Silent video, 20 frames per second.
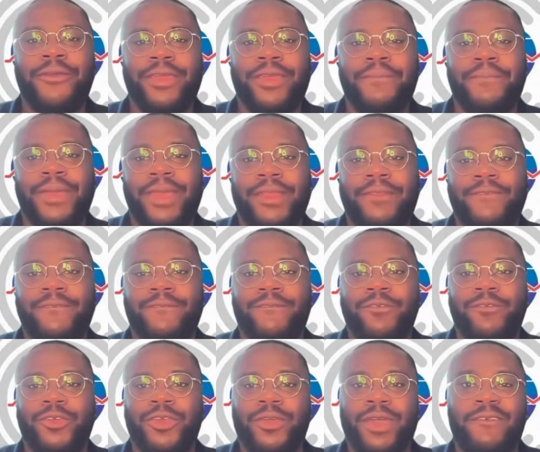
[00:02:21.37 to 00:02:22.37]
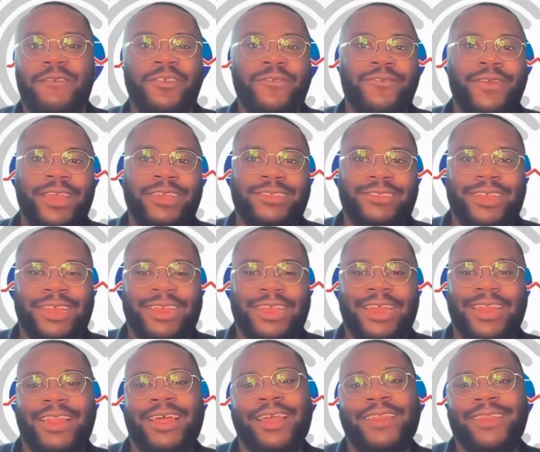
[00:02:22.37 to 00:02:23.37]
barrier been for you? Have you faced
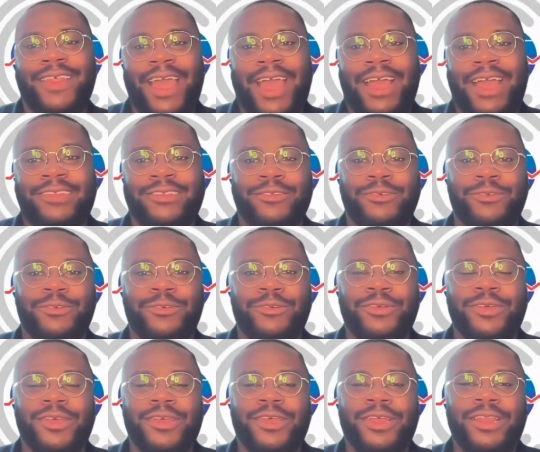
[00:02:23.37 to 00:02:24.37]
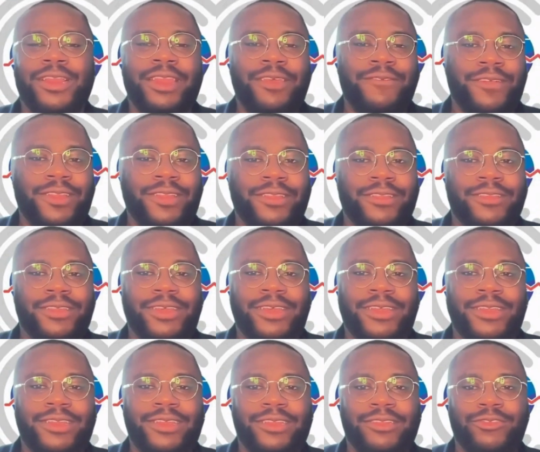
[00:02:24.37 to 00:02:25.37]
any like that, or living
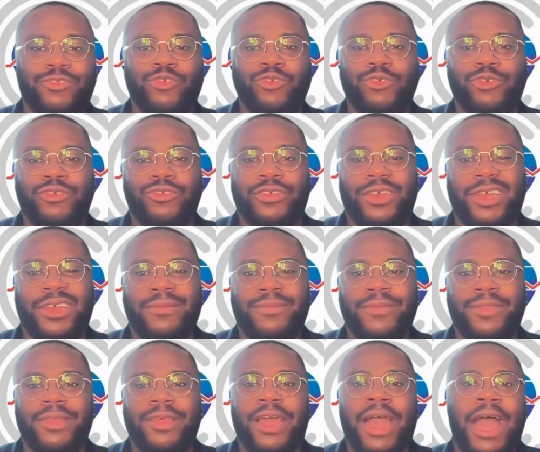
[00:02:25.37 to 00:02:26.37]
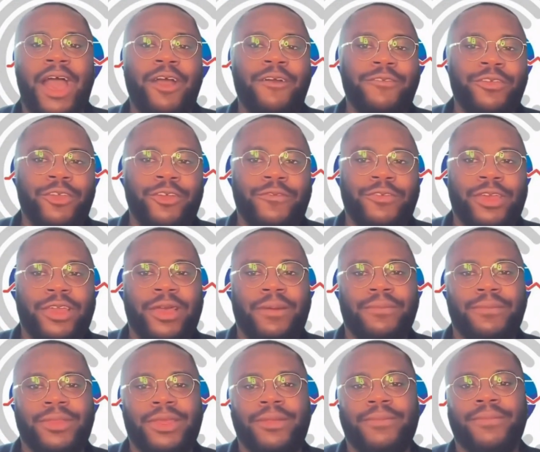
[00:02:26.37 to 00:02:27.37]
in Georgia? How have you
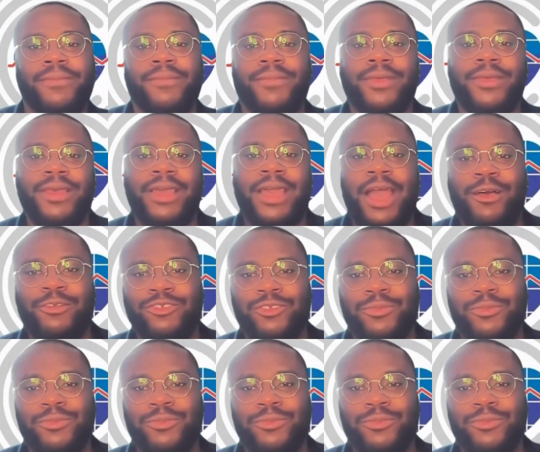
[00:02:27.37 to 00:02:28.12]
overcome them? How